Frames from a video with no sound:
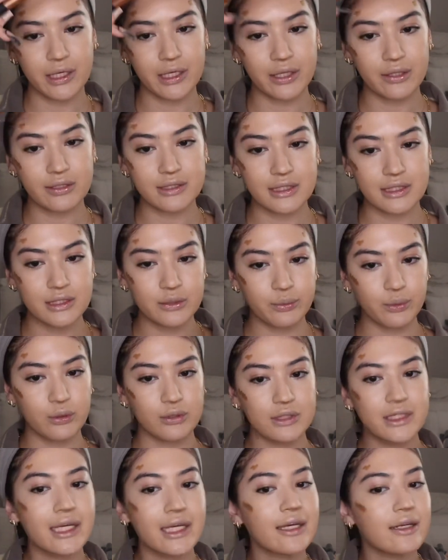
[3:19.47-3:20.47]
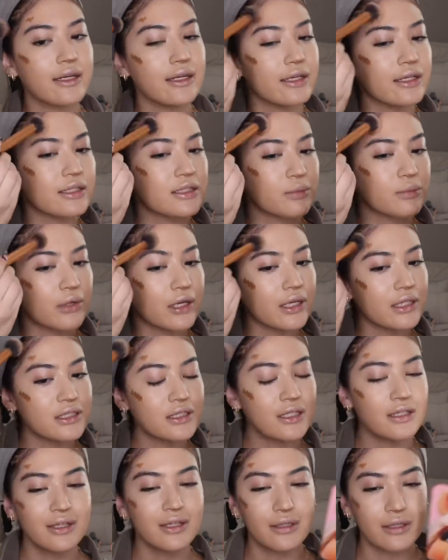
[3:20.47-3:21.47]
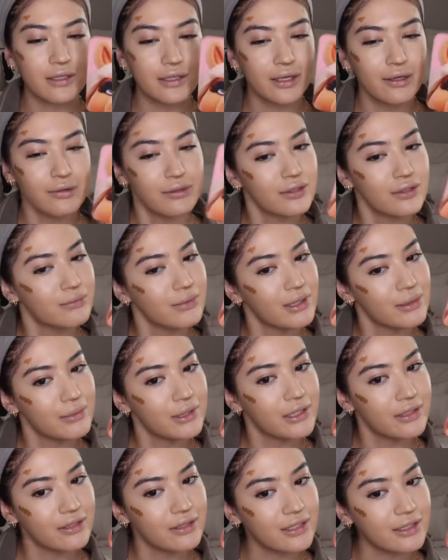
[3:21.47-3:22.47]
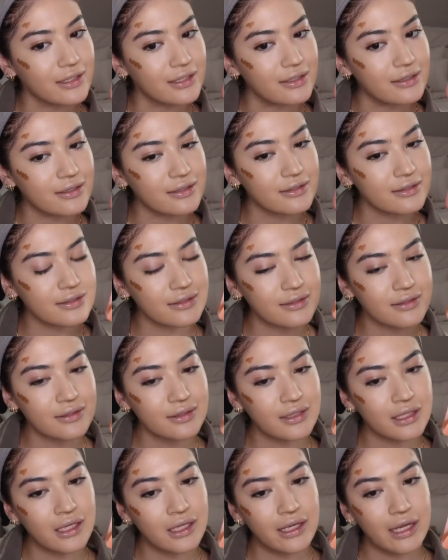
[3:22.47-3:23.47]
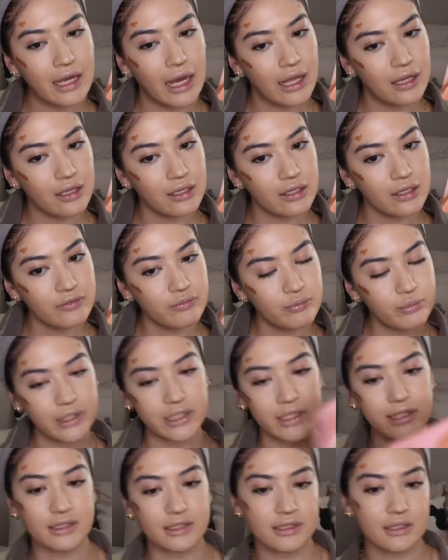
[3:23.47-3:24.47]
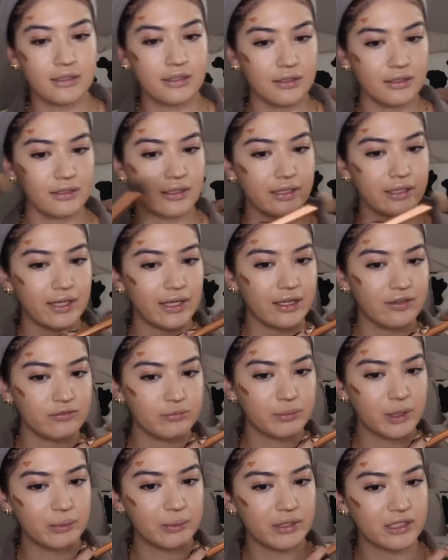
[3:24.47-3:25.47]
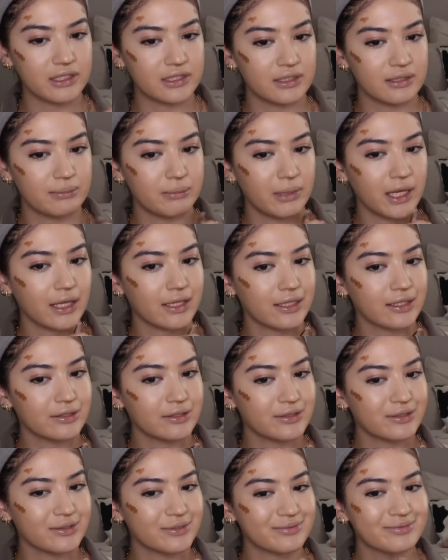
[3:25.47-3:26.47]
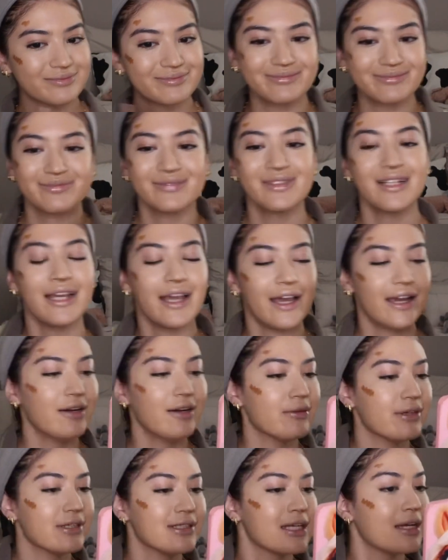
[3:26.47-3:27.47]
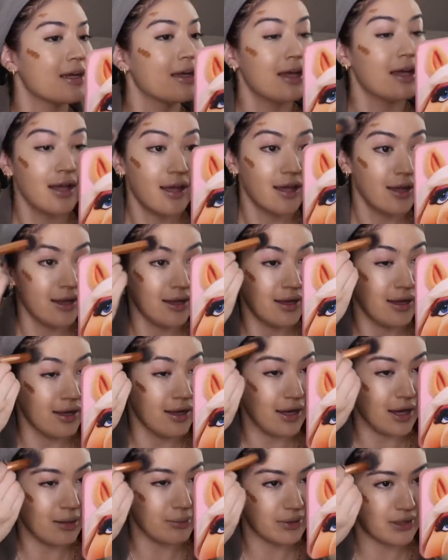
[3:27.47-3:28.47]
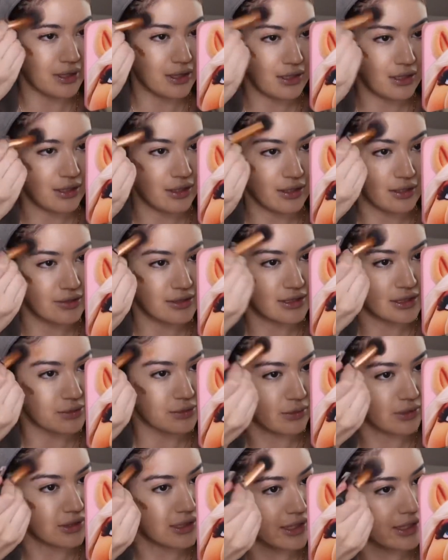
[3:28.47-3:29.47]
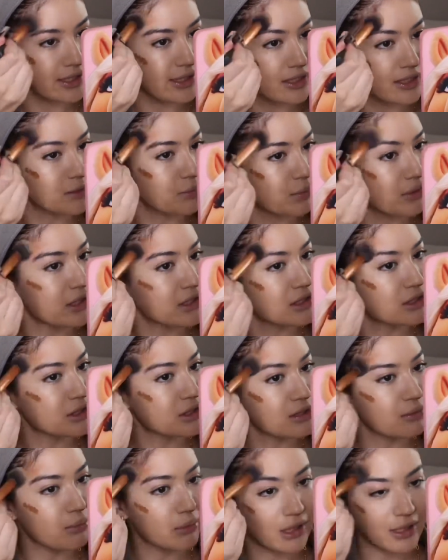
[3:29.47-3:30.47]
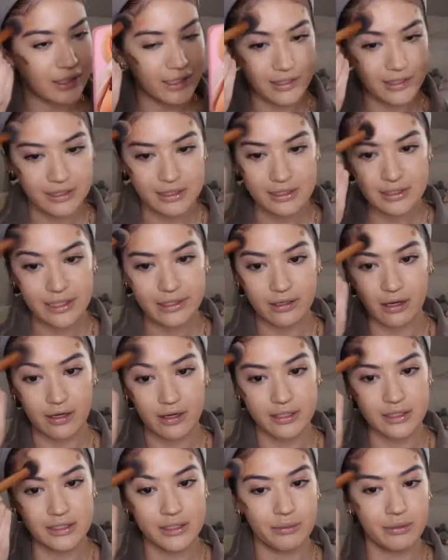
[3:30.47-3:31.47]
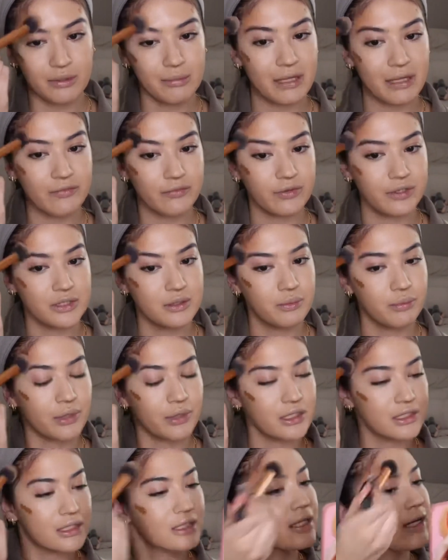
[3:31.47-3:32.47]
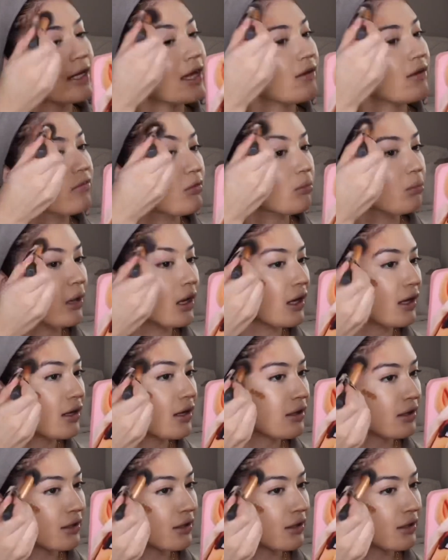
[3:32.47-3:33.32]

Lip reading: use this Real Techniques brush. Look how cute my mirror is. I love pigs. Look, I have my pigs back there too. Anyways, I'm gonna use this Real Techniques brush to blend it. This is like honestly one of my first brushes I ever bought.